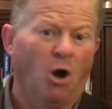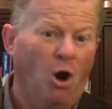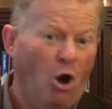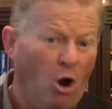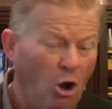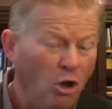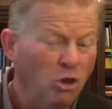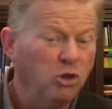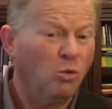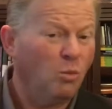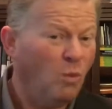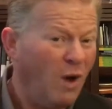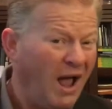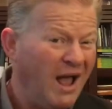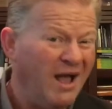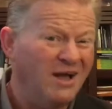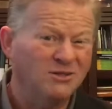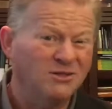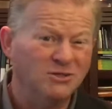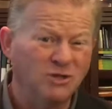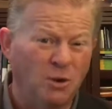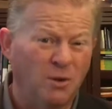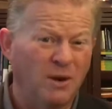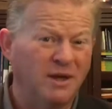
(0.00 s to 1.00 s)
All the
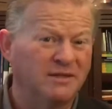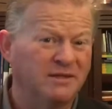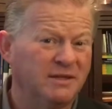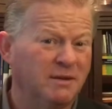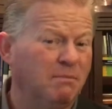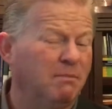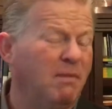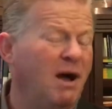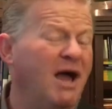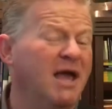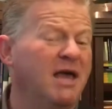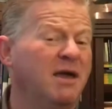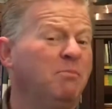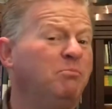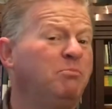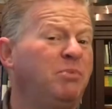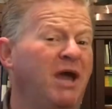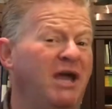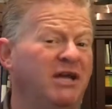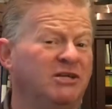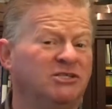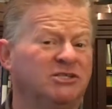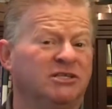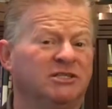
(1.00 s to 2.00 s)
while knowing that my
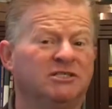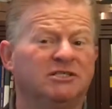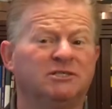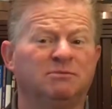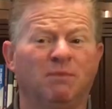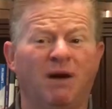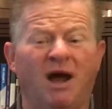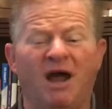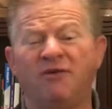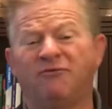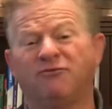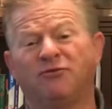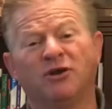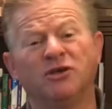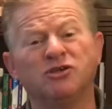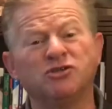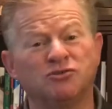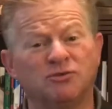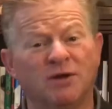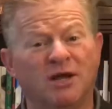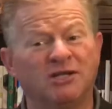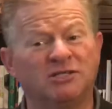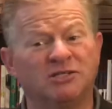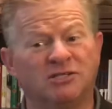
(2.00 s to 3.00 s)
impatience, my
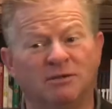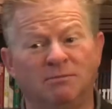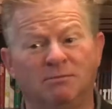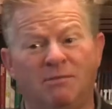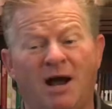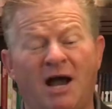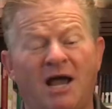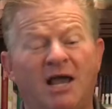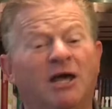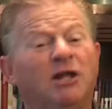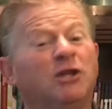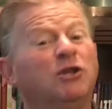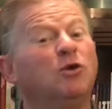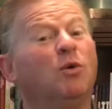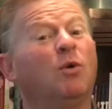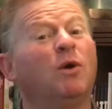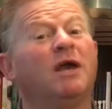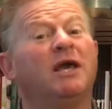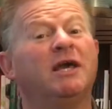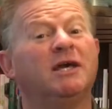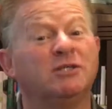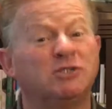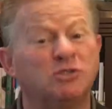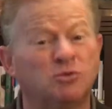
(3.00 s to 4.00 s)
frustration, my
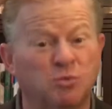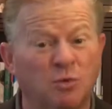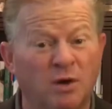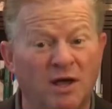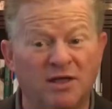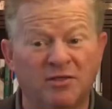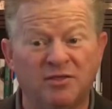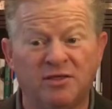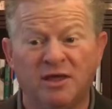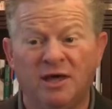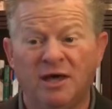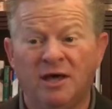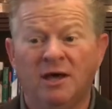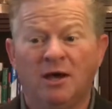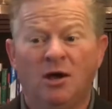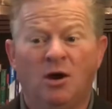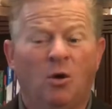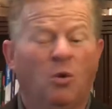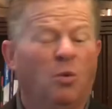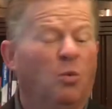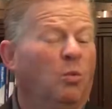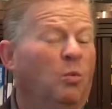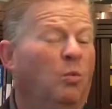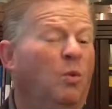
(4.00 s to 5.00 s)
annoyance with
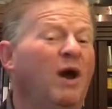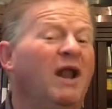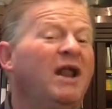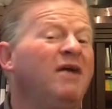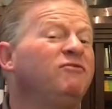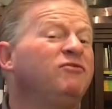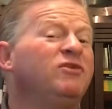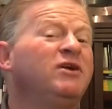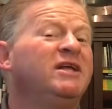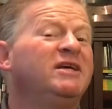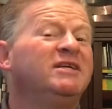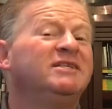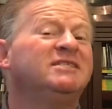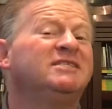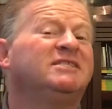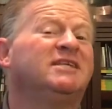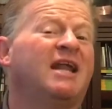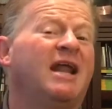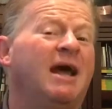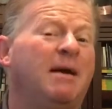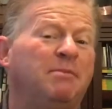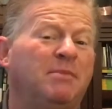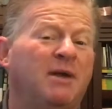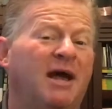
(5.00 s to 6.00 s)
whatever it is
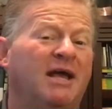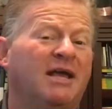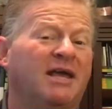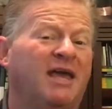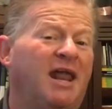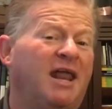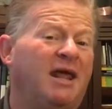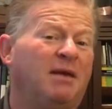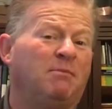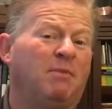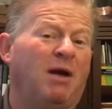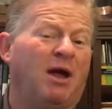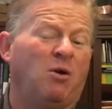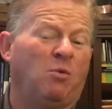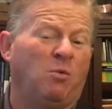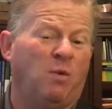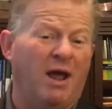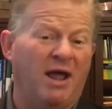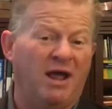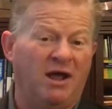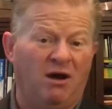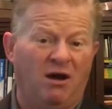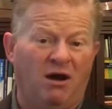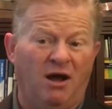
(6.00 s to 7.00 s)
that I'm not getting my
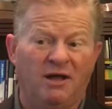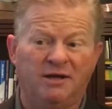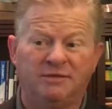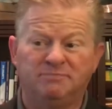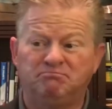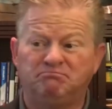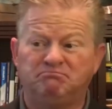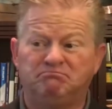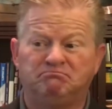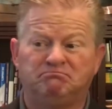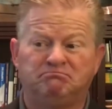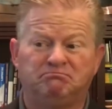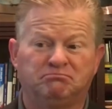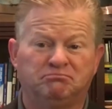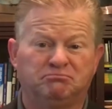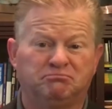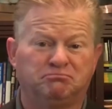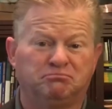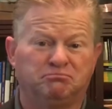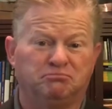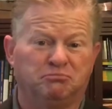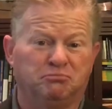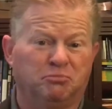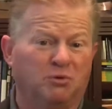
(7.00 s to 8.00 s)
way on
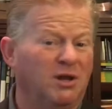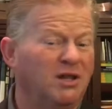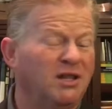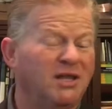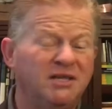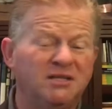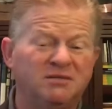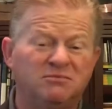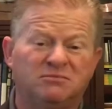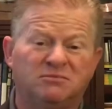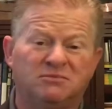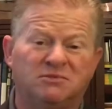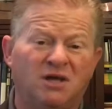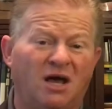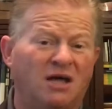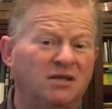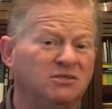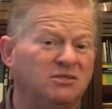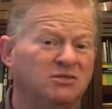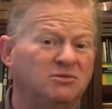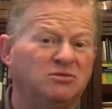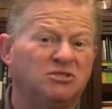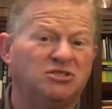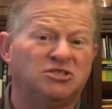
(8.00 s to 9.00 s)
really
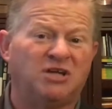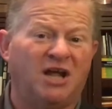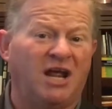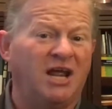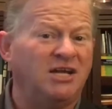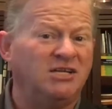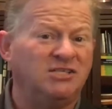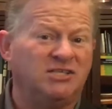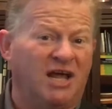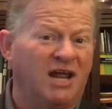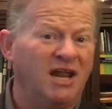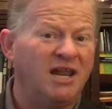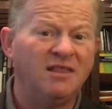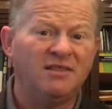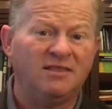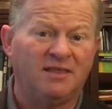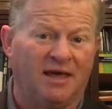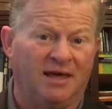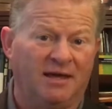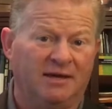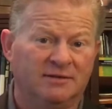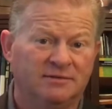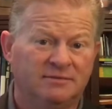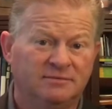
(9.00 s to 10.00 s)
doesn't change
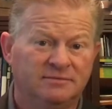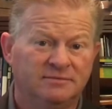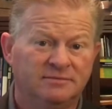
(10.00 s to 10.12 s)
anything.